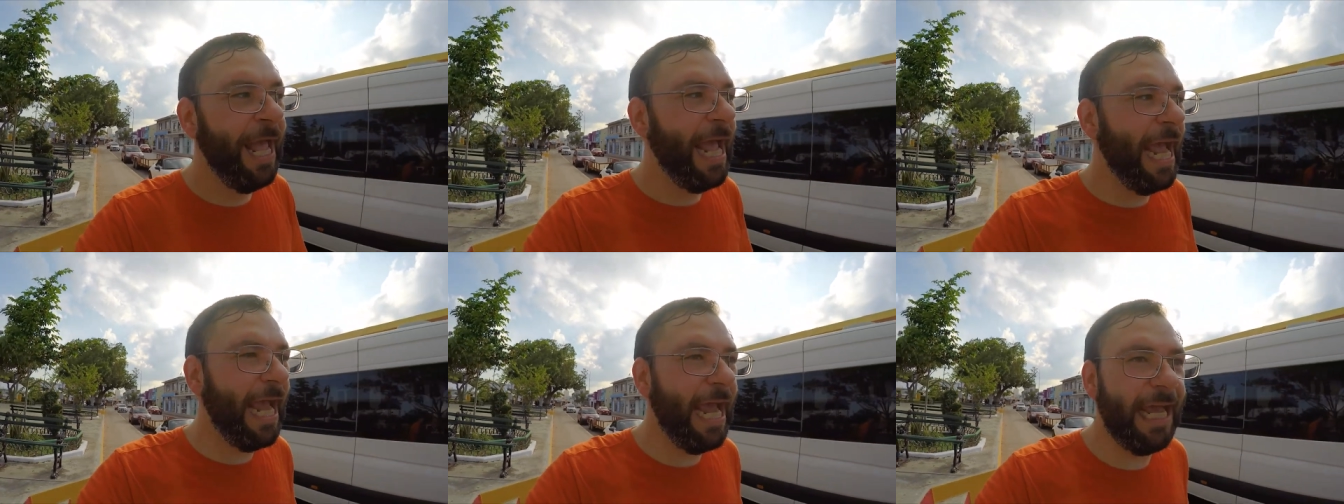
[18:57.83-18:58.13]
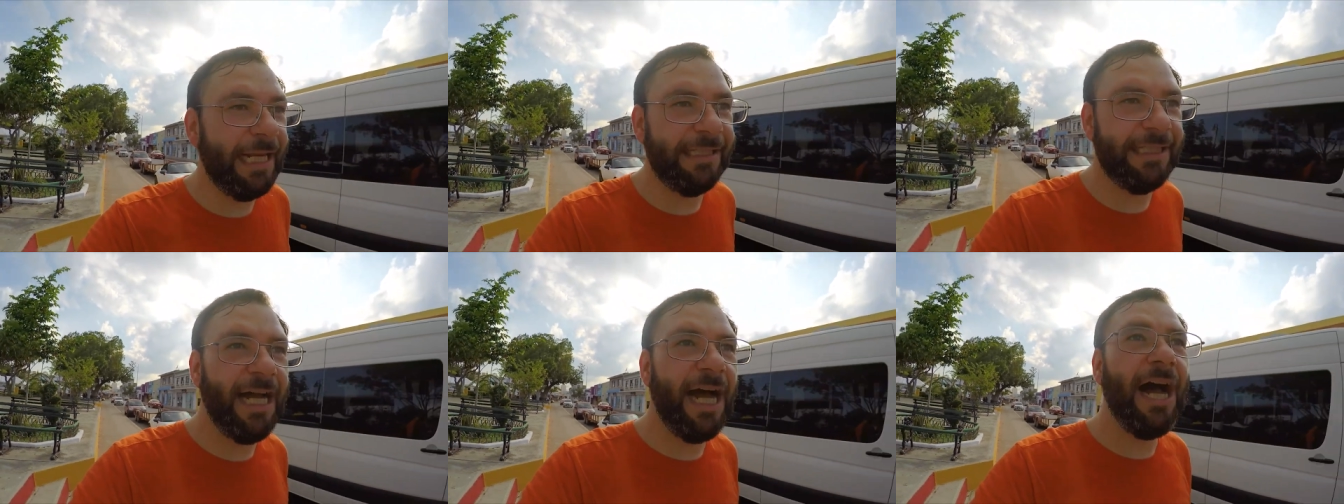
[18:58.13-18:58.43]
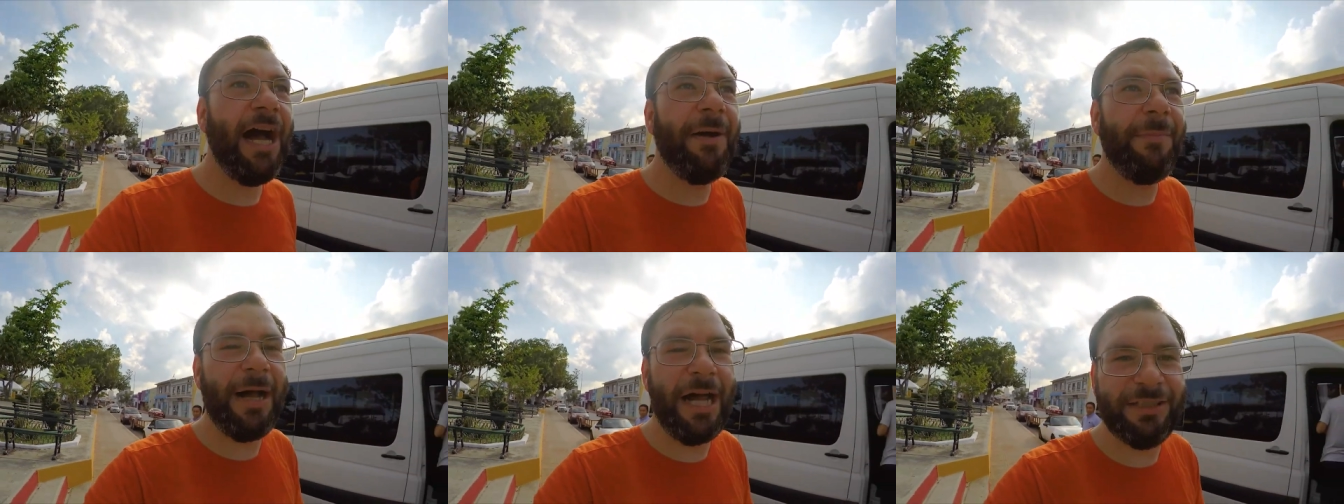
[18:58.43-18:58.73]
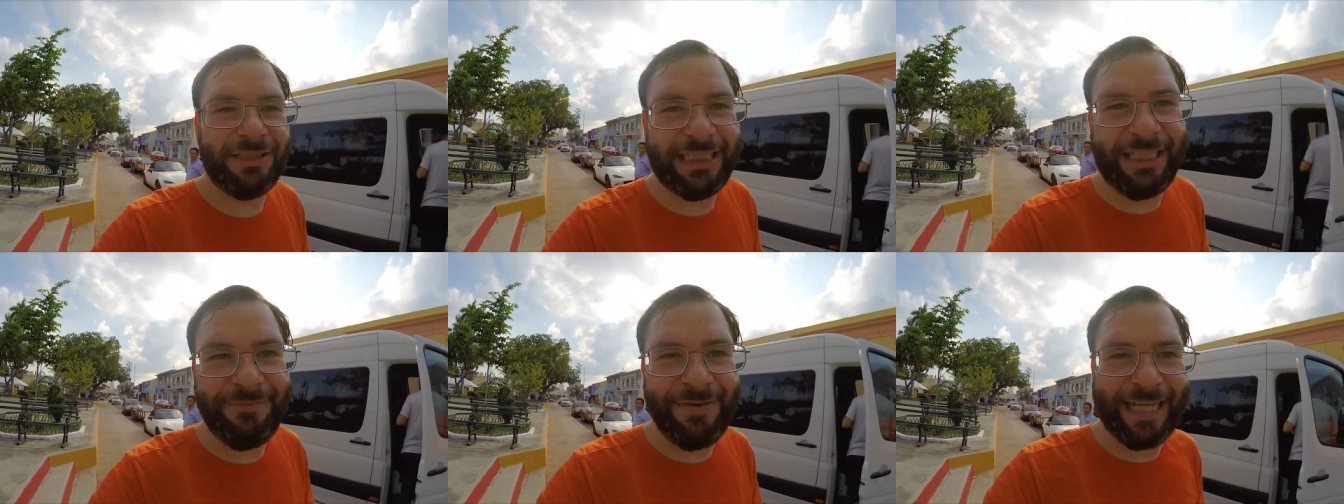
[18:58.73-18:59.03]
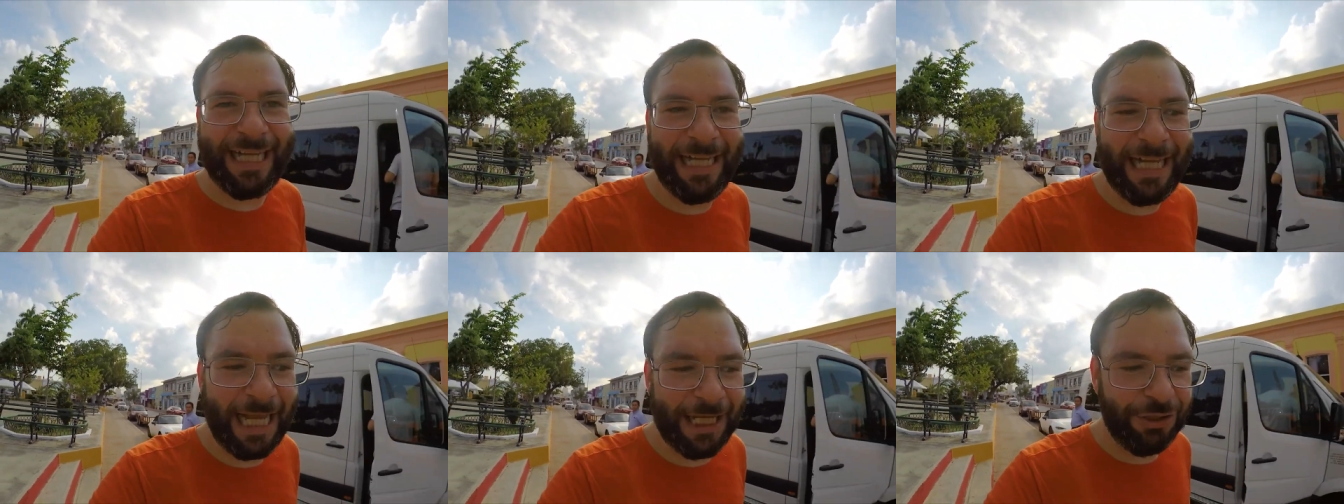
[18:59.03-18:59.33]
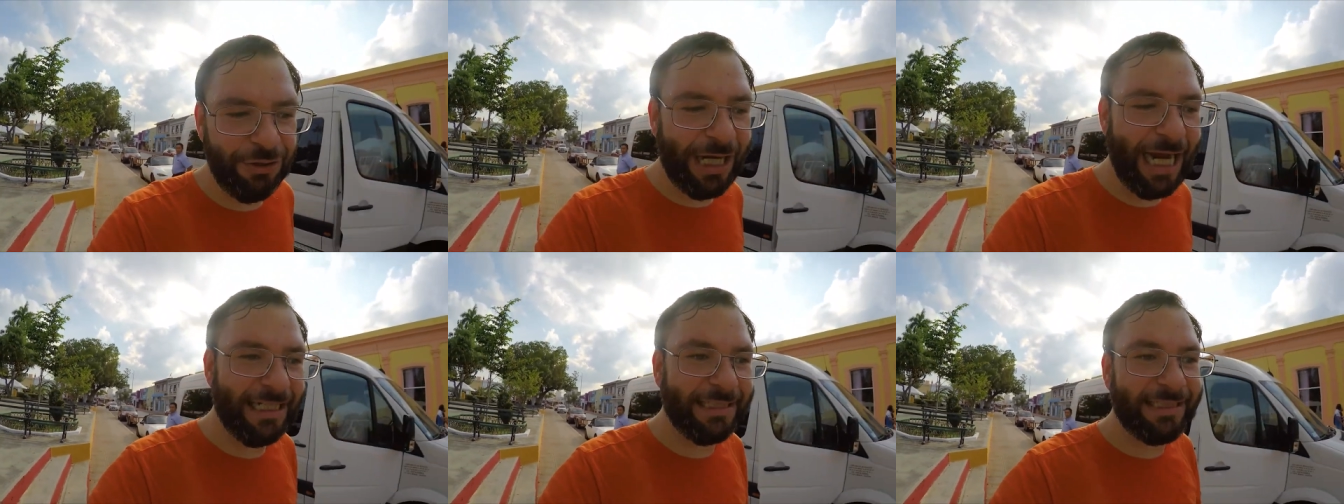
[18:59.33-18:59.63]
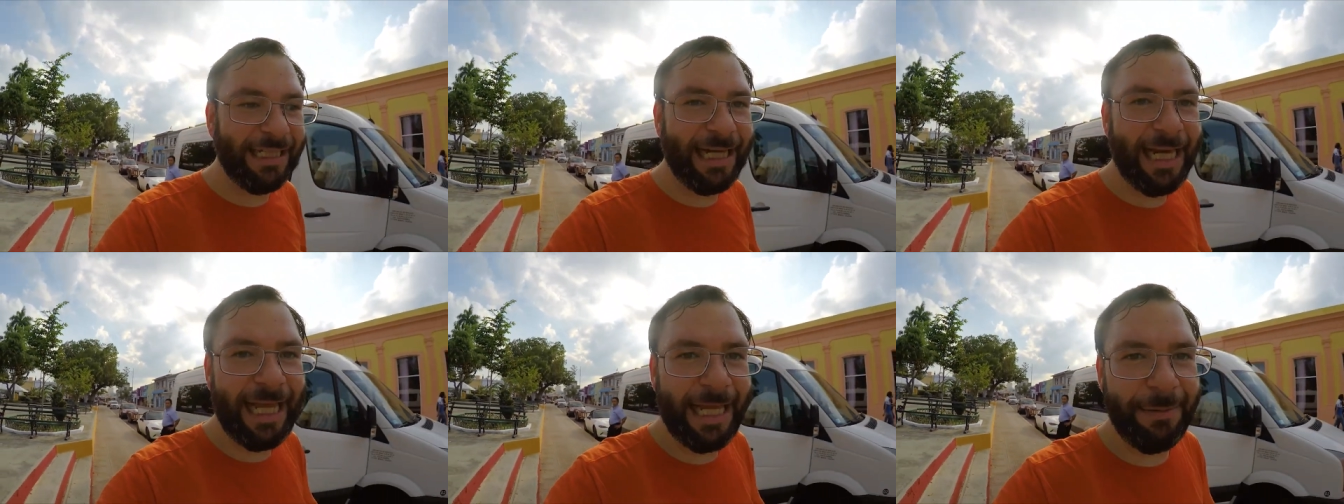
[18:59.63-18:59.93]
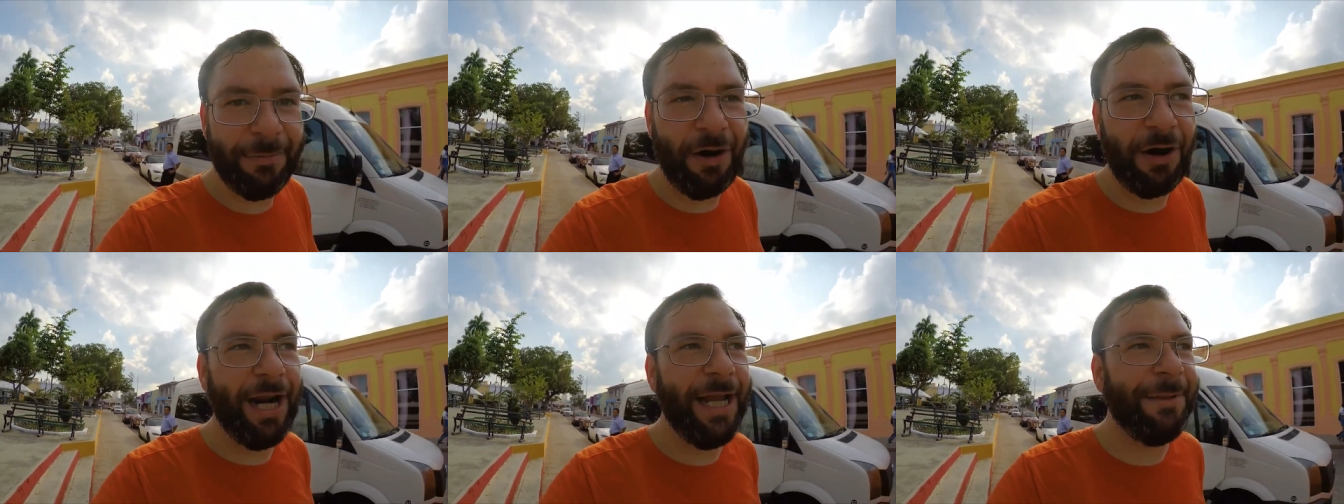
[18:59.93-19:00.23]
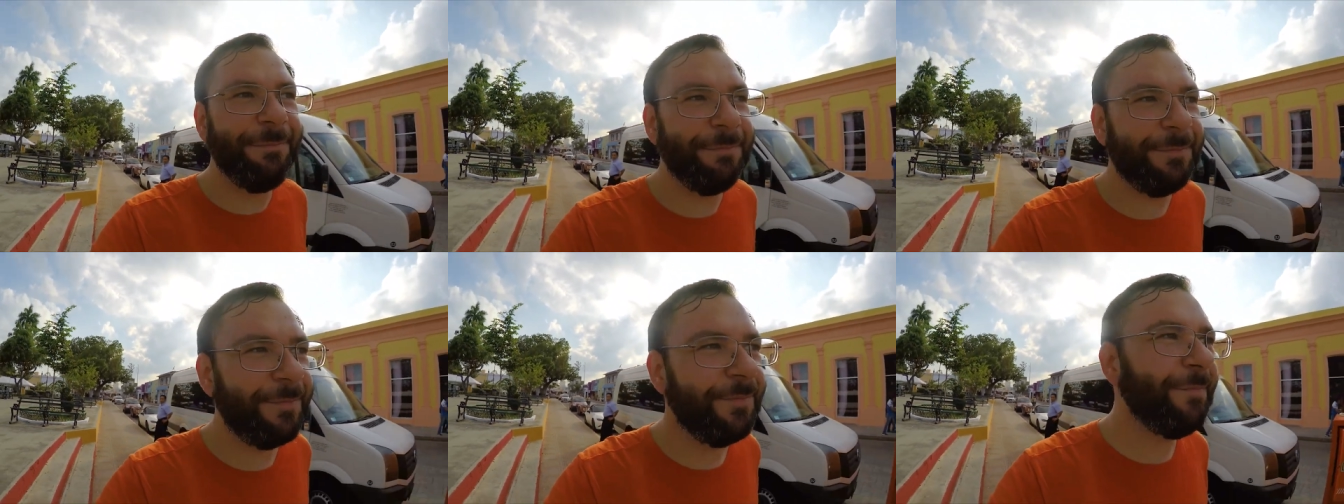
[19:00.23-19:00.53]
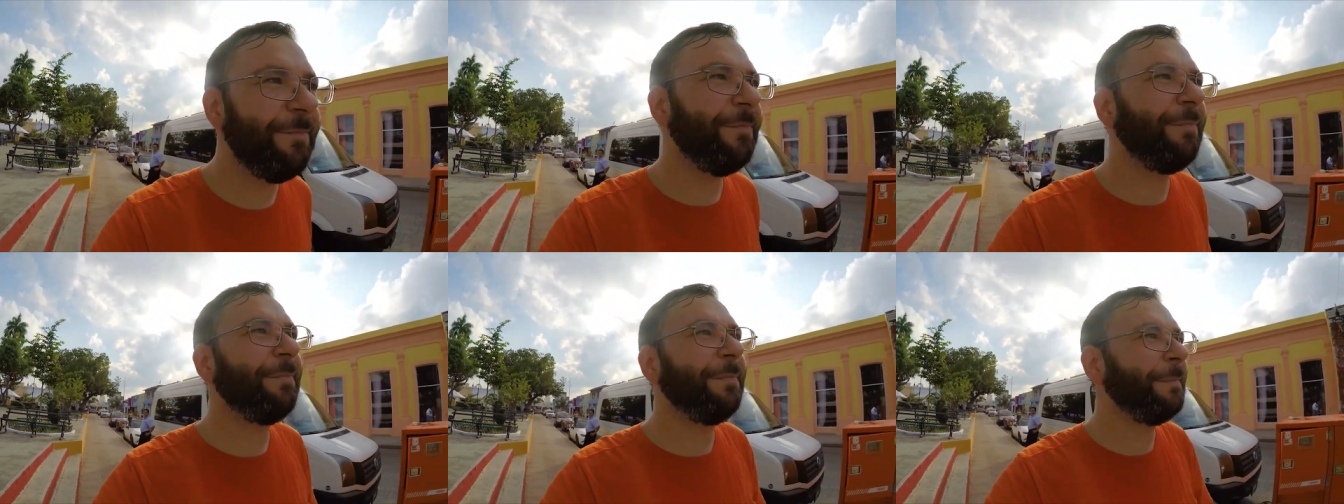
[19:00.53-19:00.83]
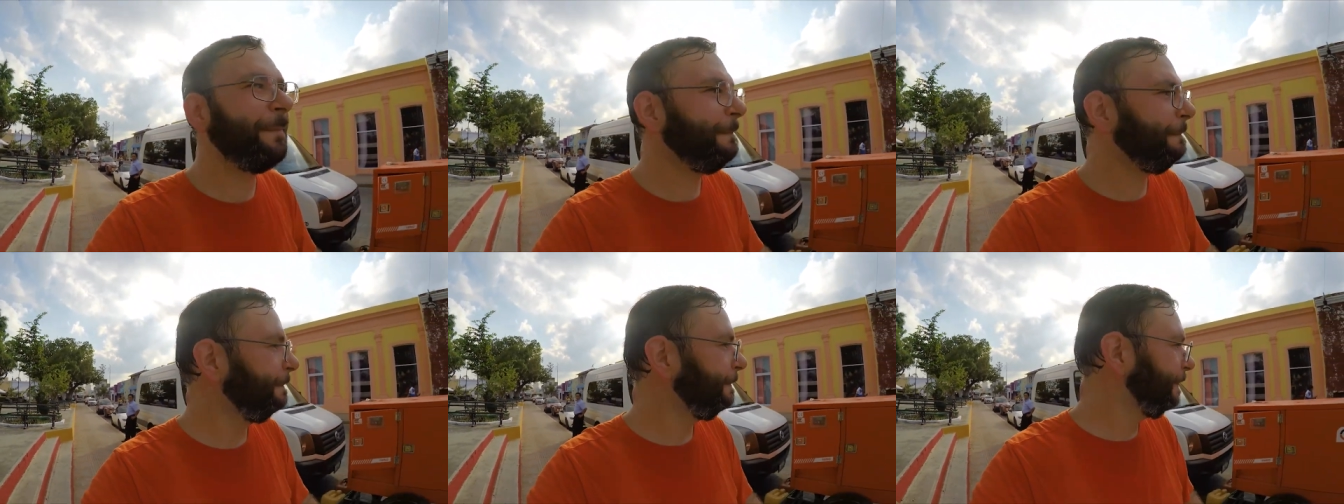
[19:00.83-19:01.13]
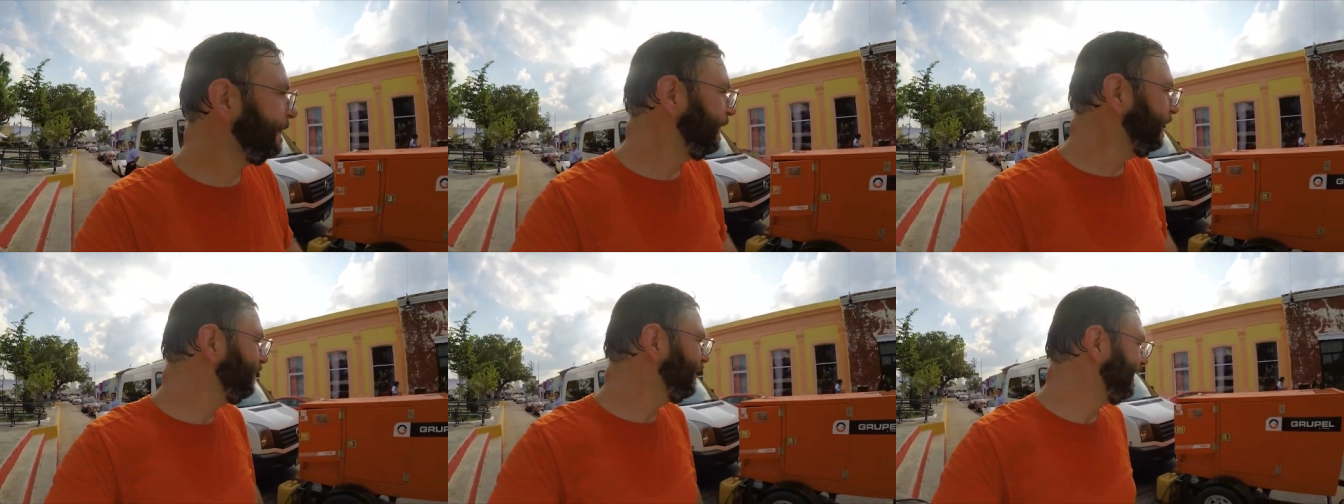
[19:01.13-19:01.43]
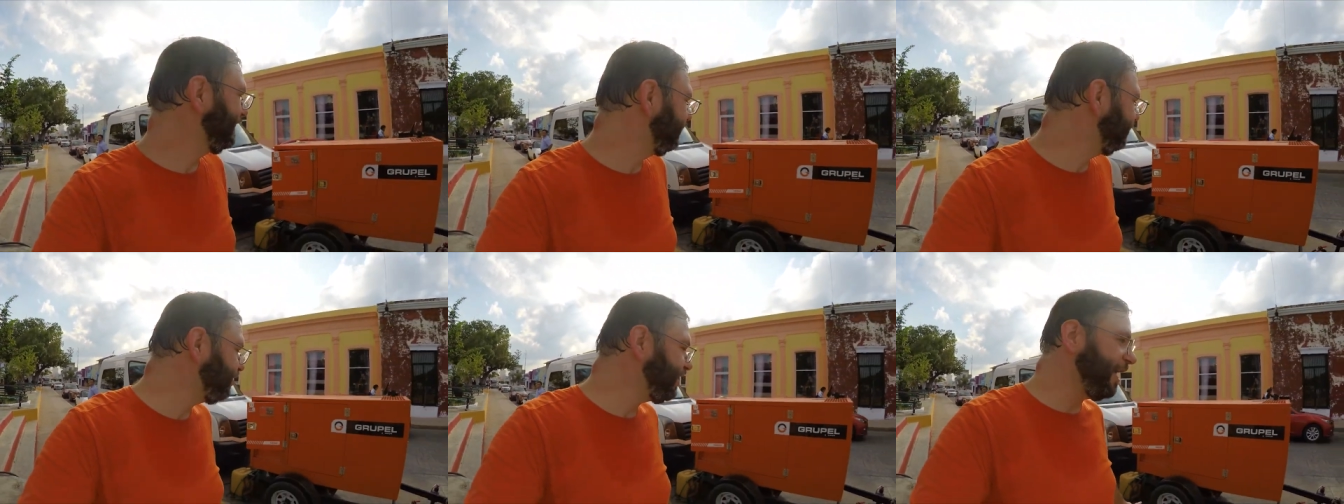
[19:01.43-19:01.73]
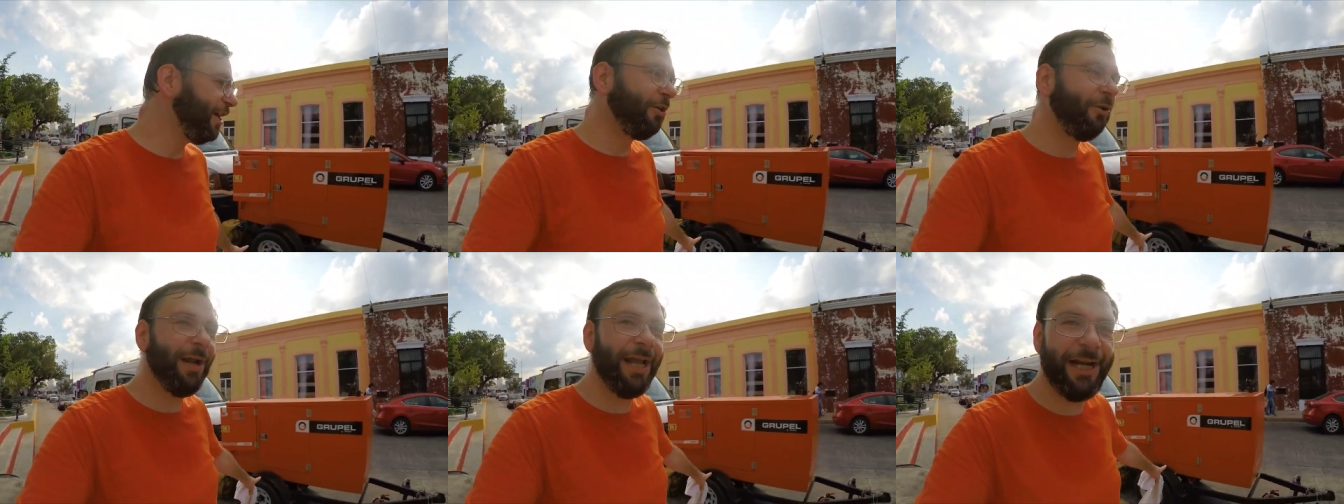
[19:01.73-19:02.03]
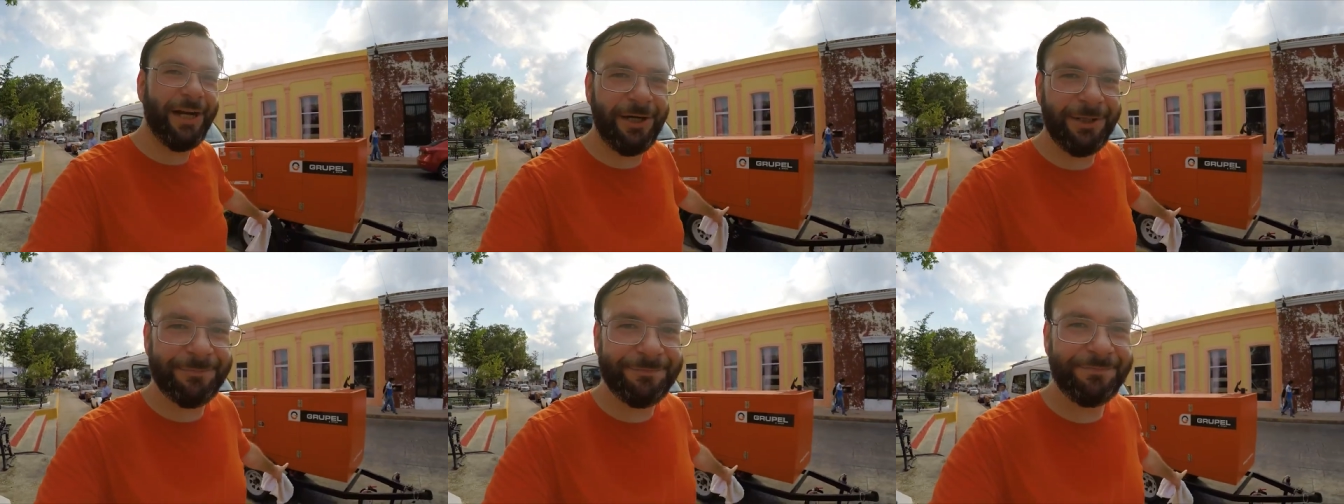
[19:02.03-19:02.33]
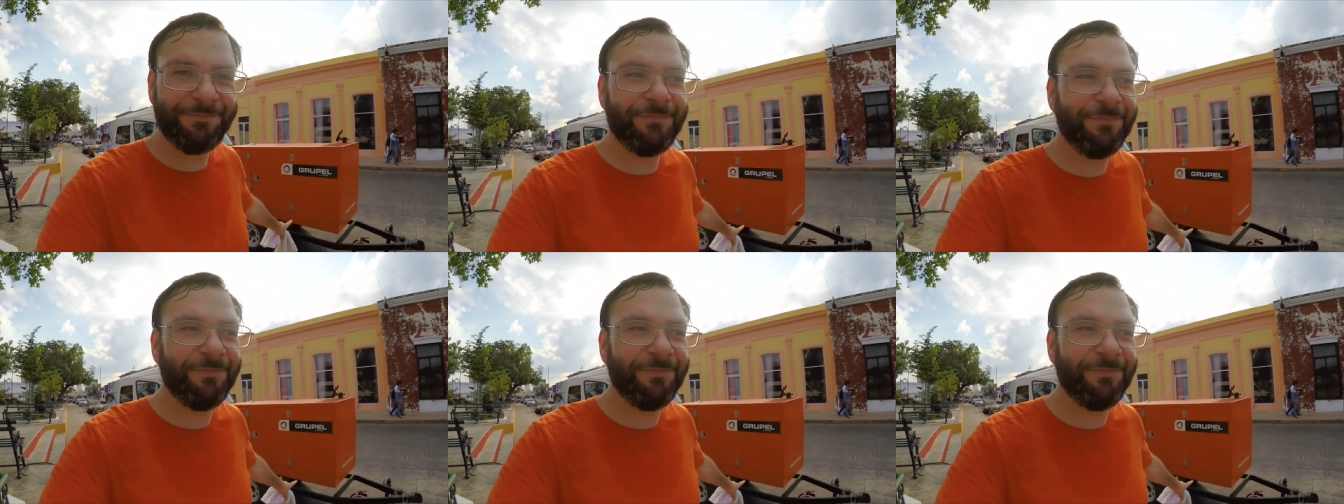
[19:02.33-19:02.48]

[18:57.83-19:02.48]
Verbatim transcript: And um, I'll see if I can get you guys the name, all right? Got the generator.